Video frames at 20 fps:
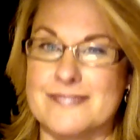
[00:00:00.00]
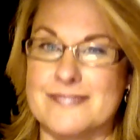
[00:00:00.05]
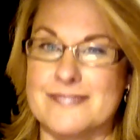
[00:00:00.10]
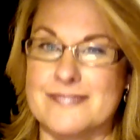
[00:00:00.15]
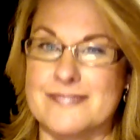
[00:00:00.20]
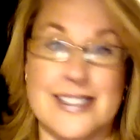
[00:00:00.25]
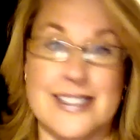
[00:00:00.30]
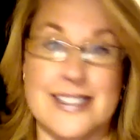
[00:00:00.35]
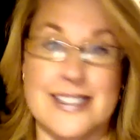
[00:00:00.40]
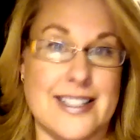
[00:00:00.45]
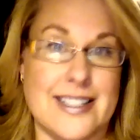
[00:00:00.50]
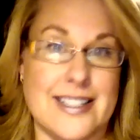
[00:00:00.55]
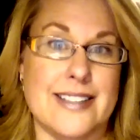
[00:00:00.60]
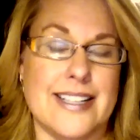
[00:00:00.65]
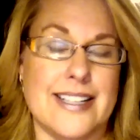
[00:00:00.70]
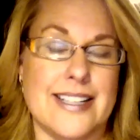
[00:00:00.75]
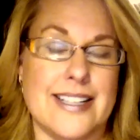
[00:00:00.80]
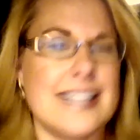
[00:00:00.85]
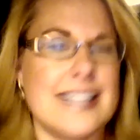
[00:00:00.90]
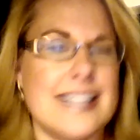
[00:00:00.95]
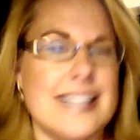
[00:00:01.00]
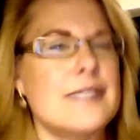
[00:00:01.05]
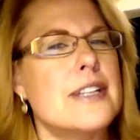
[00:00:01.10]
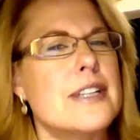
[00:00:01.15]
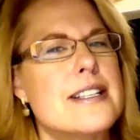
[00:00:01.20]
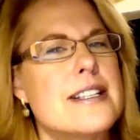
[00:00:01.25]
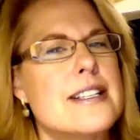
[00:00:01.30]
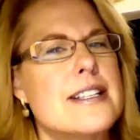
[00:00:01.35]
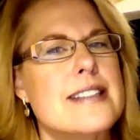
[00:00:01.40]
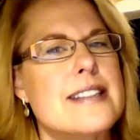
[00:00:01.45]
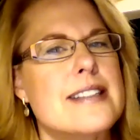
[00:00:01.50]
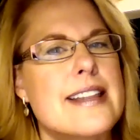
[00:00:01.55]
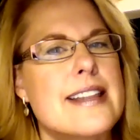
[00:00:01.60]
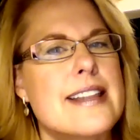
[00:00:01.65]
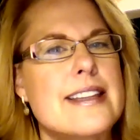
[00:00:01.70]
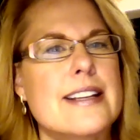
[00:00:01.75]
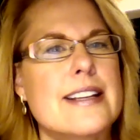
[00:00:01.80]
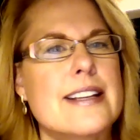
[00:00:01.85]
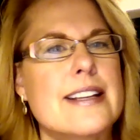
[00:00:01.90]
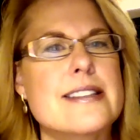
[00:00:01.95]
Exactly. And it does, I
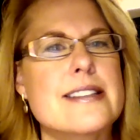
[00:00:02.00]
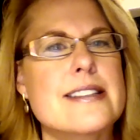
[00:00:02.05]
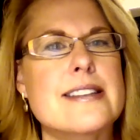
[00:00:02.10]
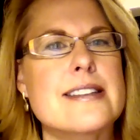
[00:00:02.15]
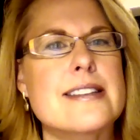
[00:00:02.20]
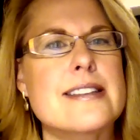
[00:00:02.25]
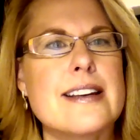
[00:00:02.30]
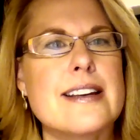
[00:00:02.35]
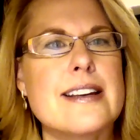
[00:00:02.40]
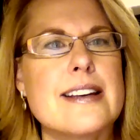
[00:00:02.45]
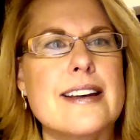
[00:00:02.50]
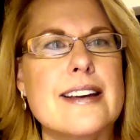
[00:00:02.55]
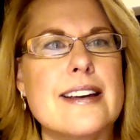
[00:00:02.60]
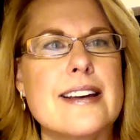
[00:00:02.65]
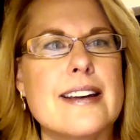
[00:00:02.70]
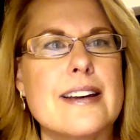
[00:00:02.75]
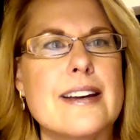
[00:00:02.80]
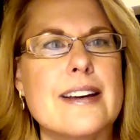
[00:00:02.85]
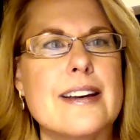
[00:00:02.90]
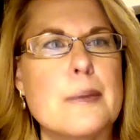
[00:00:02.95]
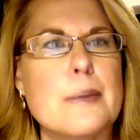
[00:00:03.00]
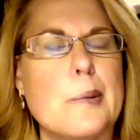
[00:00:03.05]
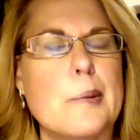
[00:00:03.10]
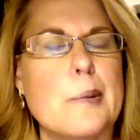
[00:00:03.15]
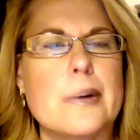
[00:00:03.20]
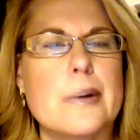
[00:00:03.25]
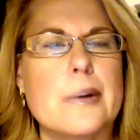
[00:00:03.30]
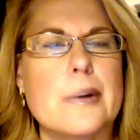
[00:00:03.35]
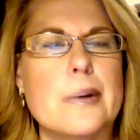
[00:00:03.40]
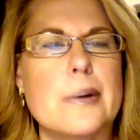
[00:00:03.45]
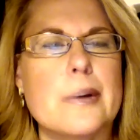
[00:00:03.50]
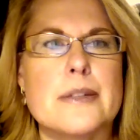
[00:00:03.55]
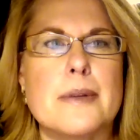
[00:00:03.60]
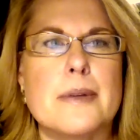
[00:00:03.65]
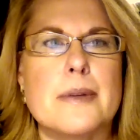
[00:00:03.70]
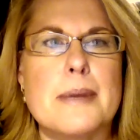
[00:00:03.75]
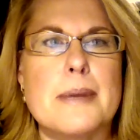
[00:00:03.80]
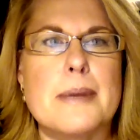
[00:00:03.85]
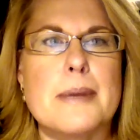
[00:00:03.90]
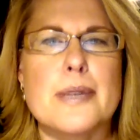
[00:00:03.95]
think it's important to
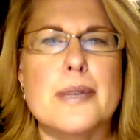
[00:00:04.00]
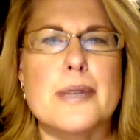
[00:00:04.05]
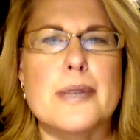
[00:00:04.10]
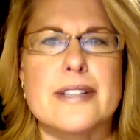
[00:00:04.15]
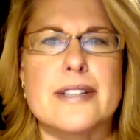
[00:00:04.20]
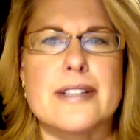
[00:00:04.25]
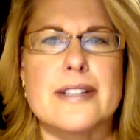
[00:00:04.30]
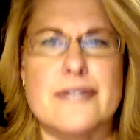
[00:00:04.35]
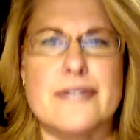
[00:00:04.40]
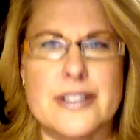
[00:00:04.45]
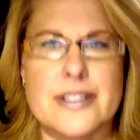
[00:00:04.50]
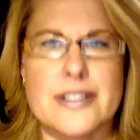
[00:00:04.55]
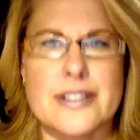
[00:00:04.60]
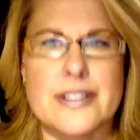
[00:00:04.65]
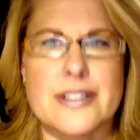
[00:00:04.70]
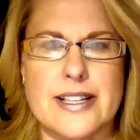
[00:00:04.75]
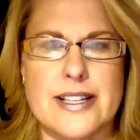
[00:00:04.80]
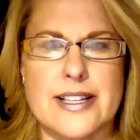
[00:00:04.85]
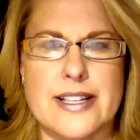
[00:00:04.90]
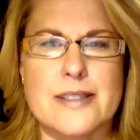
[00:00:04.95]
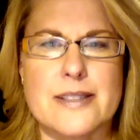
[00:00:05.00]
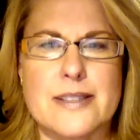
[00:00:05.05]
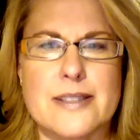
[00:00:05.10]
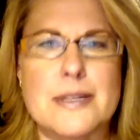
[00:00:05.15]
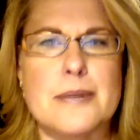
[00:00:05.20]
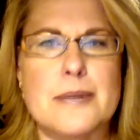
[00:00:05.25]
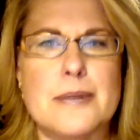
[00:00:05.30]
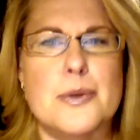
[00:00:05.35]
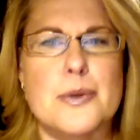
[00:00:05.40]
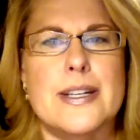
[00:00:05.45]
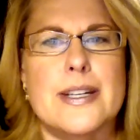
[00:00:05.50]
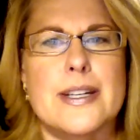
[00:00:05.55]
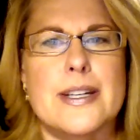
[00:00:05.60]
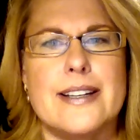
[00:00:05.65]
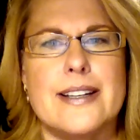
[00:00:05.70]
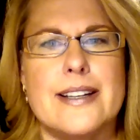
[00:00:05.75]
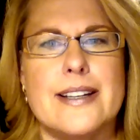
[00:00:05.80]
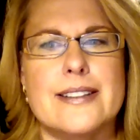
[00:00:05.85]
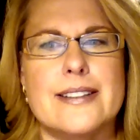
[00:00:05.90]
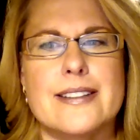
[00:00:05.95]
remember what it feels like. Sometimes we
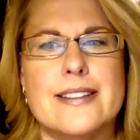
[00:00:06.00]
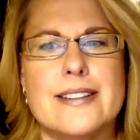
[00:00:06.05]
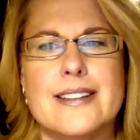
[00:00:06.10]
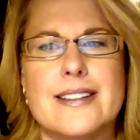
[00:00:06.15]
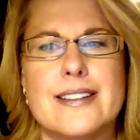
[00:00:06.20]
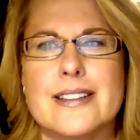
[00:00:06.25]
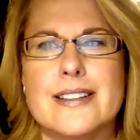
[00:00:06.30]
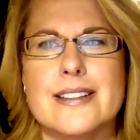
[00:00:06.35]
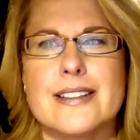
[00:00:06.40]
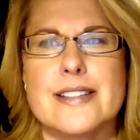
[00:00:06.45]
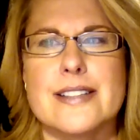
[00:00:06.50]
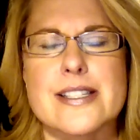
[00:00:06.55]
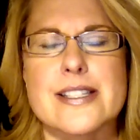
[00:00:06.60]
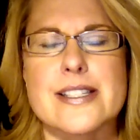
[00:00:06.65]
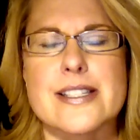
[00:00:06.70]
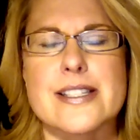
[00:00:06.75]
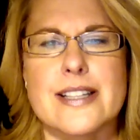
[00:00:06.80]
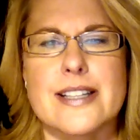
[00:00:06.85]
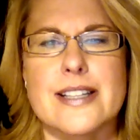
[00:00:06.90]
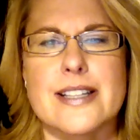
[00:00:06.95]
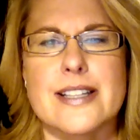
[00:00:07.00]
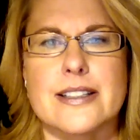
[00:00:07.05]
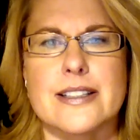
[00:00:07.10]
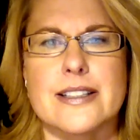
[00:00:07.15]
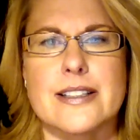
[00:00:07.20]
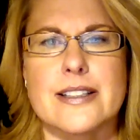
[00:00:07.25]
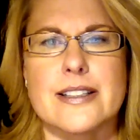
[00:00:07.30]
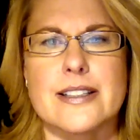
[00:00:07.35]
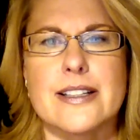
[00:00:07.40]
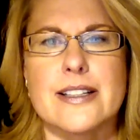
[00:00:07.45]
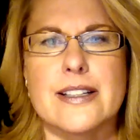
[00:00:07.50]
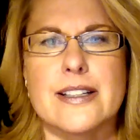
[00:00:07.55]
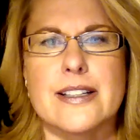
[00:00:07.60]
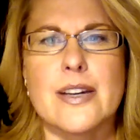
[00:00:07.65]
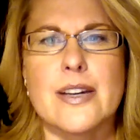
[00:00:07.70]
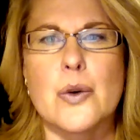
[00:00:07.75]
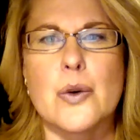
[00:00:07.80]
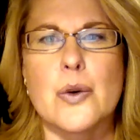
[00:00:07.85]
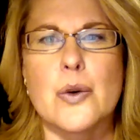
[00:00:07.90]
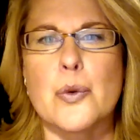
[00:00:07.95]
get a little disconnected.
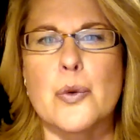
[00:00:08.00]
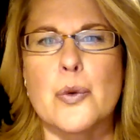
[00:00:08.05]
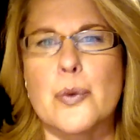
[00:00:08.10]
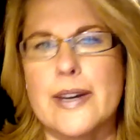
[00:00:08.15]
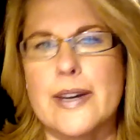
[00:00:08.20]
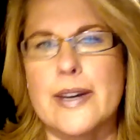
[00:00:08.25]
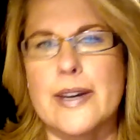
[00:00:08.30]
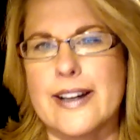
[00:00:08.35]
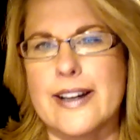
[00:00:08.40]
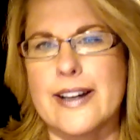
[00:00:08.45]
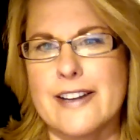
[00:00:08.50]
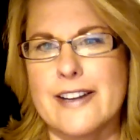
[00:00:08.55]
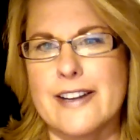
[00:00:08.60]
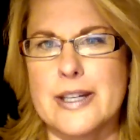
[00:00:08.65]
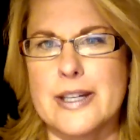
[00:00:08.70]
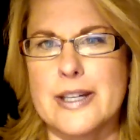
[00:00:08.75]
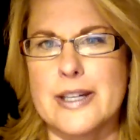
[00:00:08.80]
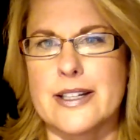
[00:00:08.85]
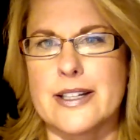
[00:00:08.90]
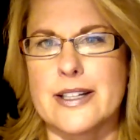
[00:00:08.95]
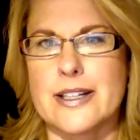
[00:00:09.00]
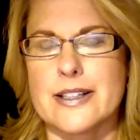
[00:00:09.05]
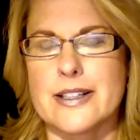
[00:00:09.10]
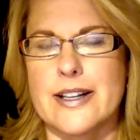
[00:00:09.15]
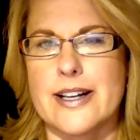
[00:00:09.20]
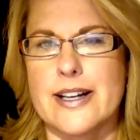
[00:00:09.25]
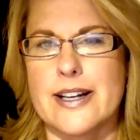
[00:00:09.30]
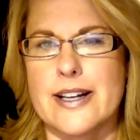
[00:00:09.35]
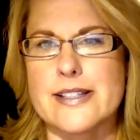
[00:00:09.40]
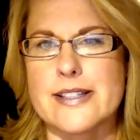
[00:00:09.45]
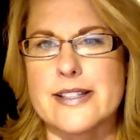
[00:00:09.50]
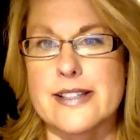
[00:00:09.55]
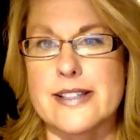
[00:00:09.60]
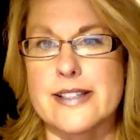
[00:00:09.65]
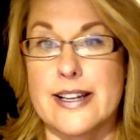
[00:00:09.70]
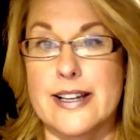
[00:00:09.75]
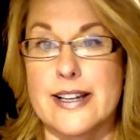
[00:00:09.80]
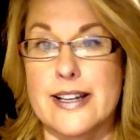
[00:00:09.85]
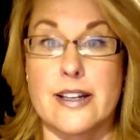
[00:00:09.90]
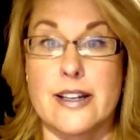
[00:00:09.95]
When I've been in a class
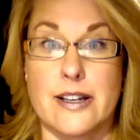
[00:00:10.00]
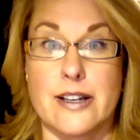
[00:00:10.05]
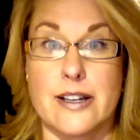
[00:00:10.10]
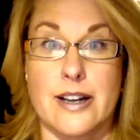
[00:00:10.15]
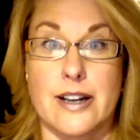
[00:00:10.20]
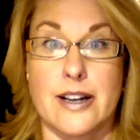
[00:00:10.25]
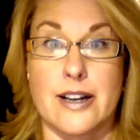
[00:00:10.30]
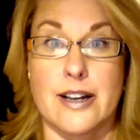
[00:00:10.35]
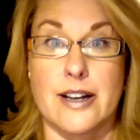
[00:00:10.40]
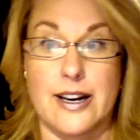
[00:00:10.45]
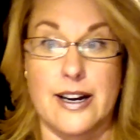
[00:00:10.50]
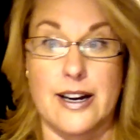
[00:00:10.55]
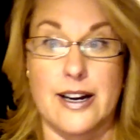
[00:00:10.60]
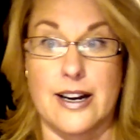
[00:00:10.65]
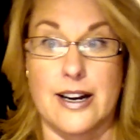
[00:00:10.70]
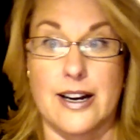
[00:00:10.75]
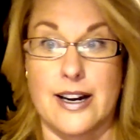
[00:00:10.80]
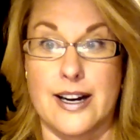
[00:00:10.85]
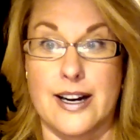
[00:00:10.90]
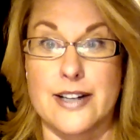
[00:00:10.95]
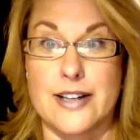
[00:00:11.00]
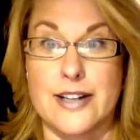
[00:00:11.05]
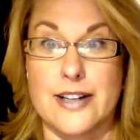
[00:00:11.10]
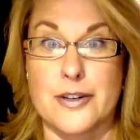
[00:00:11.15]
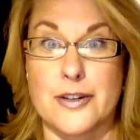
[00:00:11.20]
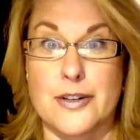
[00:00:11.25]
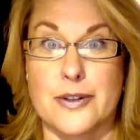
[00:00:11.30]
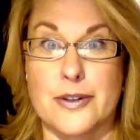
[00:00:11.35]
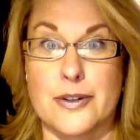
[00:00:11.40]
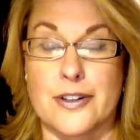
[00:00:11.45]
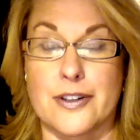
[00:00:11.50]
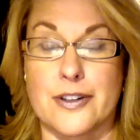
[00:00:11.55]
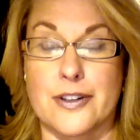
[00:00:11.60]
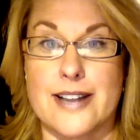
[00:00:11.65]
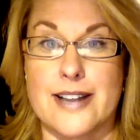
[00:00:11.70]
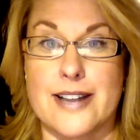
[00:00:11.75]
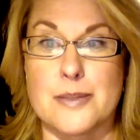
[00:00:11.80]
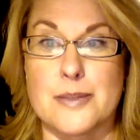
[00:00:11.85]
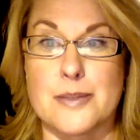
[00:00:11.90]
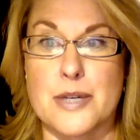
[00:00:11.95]
and I know they're going to
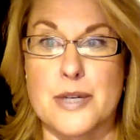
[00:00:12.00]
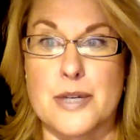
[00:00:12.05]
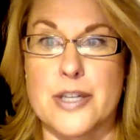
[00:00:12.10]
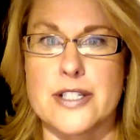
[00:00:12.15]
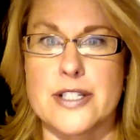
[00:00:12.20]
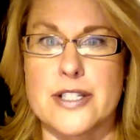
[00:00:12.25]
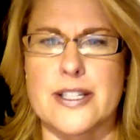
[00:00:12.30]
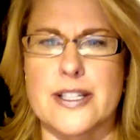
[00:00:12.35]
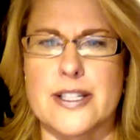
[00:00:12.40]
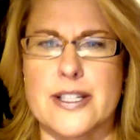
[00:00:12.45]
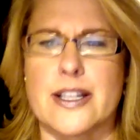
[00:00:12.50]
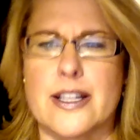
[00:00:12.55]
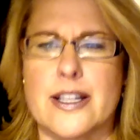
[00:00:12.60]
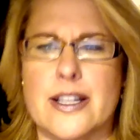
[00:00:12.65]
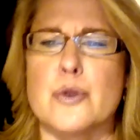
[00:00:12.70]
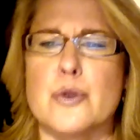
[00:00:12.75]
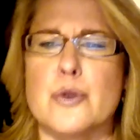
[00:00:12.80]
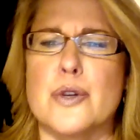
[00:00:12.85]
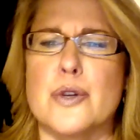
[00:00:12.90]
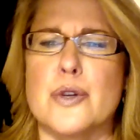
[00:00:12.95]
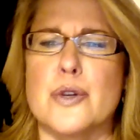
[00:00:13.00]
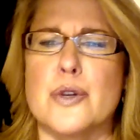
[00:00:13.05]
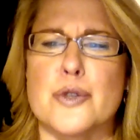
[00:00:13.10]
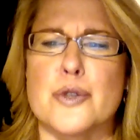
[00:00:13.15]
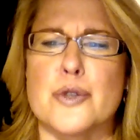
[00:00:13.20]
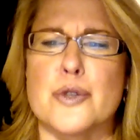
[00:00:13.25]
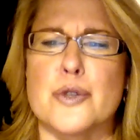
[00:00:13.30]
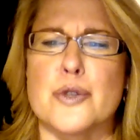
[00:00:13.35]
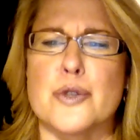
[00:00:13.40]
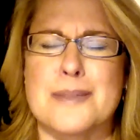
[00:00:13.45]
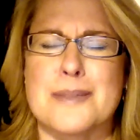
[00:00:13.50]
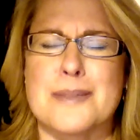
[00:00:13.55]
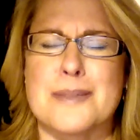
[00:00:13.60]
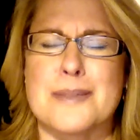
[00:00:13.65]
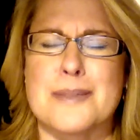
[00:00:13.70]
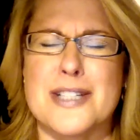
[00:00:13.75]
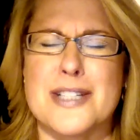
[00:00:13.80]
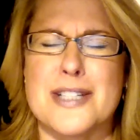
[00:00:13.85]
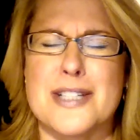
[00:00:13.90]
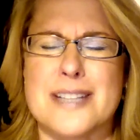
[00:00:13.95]
ask me questions, I think, oh, no, don't ask me,
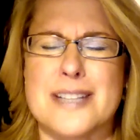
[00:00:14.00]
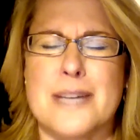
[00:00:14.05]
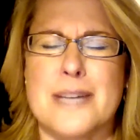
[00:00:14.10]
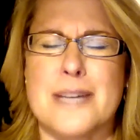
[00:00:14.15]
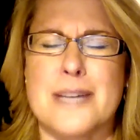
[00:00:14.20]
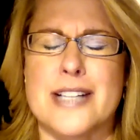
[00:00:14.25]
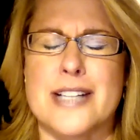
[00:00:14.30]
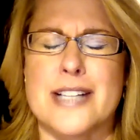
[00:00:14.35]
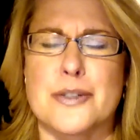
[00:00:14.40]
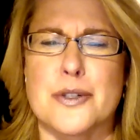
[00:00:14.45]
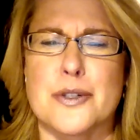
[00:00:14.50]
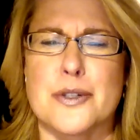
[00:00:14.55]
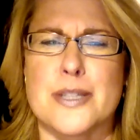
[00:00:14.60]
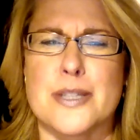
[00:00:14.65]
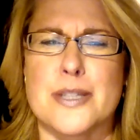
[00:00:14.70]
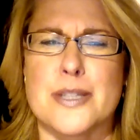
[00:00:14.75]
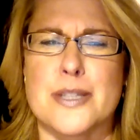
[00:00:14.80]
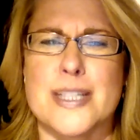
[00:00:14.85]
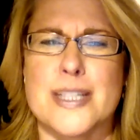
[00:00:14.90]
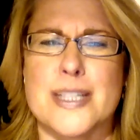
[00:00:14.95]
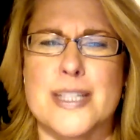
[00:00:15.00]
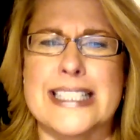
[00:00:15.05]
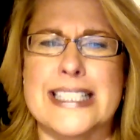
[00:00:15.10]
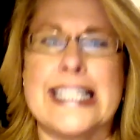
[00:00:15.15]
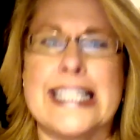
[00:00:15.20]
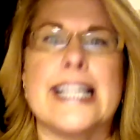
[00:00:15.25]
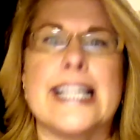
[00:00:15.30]
I don't know this one.